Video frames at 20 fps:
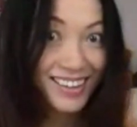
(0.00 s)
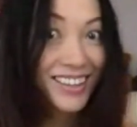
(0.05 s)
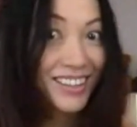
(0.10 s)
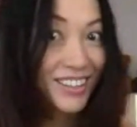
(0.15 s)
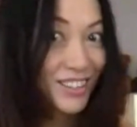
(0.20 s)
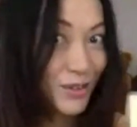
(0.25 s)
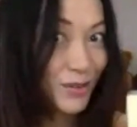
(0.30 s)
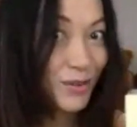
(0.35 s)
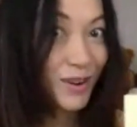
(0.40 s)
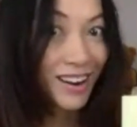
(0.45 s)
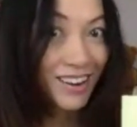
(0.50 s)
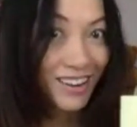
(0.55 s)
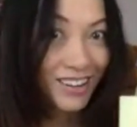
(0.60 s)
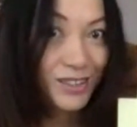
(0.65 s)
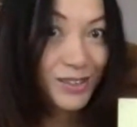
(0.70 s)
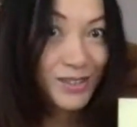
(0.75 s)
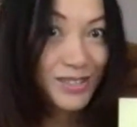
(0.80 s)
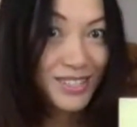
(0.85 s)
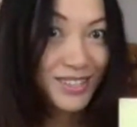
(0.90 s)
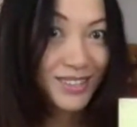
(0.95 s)
you are
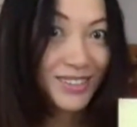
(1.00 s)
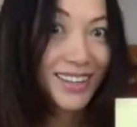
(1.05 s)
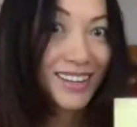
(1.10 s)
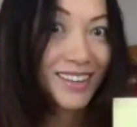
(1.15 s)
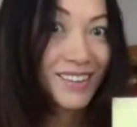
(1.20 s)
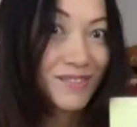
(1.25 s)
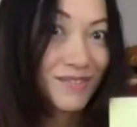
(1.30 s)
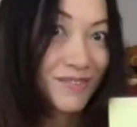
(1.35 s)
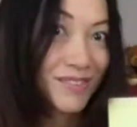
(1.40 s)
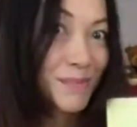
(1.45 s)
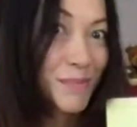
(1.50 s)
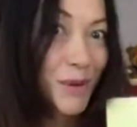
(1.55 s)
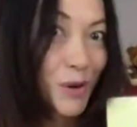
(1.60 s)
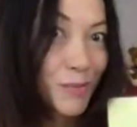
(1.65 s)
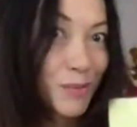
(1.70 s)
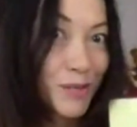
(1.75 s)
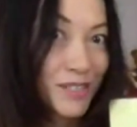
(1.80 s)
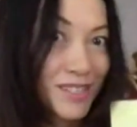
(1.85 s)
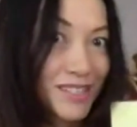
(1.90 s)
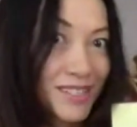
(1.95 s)
also a female
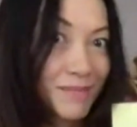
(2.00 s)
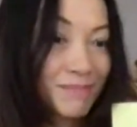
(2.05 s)
person.